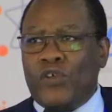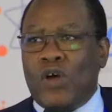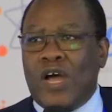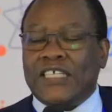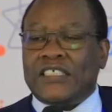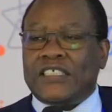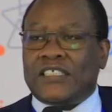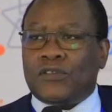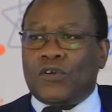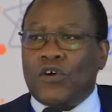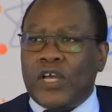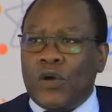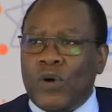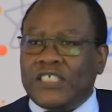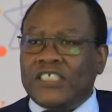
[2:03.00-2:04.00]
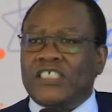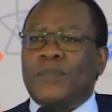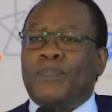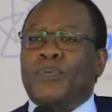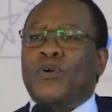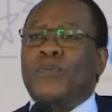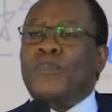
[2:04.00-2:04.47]
you ask, okay, what is the
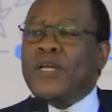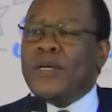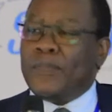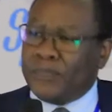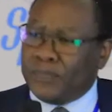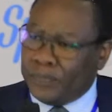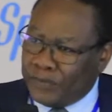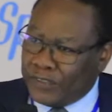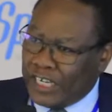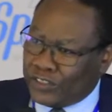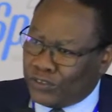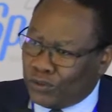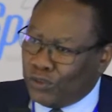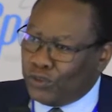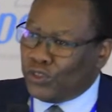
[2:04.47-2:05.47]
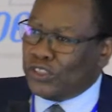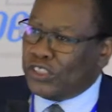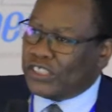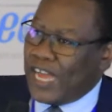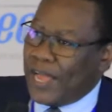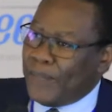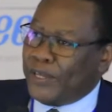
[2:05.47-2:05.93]
problem that solution
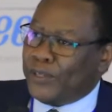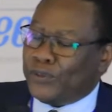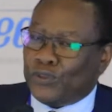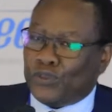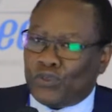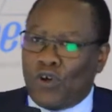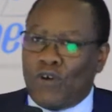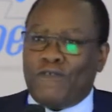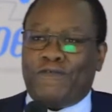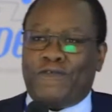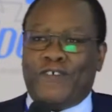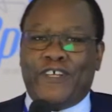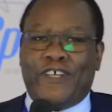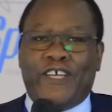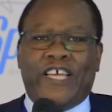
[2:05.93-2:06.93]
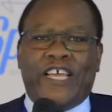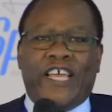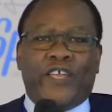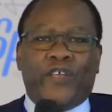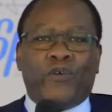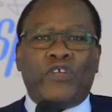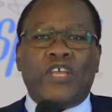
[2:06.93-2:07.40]
is coming to solve,
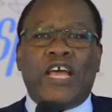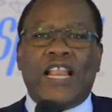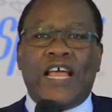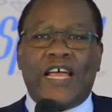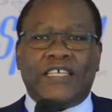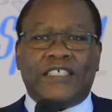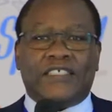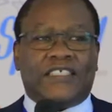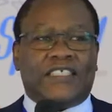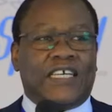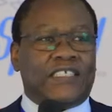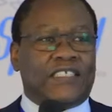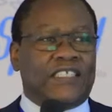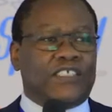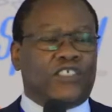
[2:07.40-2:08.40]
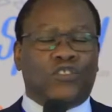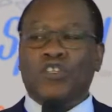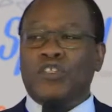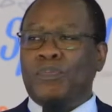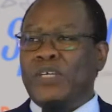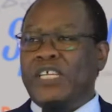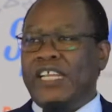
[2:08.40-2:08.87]
you realize that there's
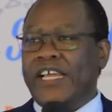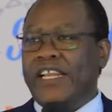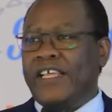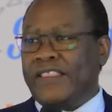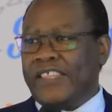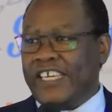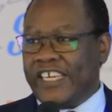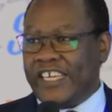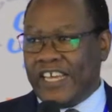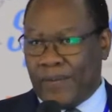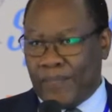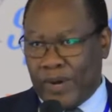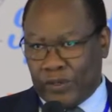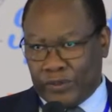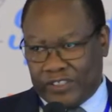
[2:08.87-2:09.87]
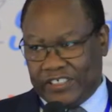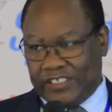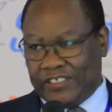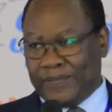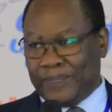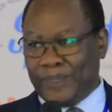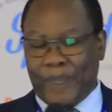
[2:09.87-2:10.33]
not been any thinking about
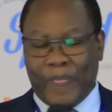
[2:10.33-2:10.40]
it.